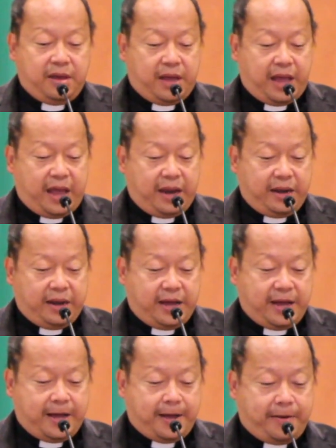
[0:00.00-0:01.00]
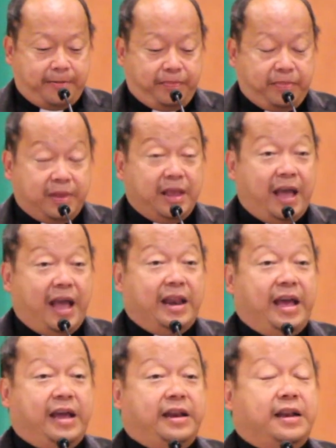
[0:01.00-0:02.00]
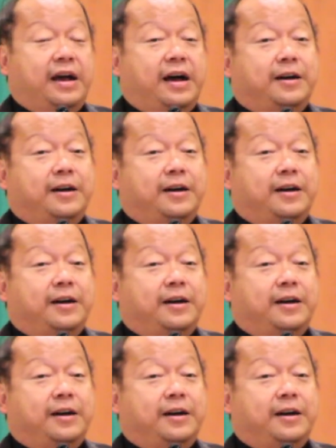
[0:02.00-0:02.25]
And then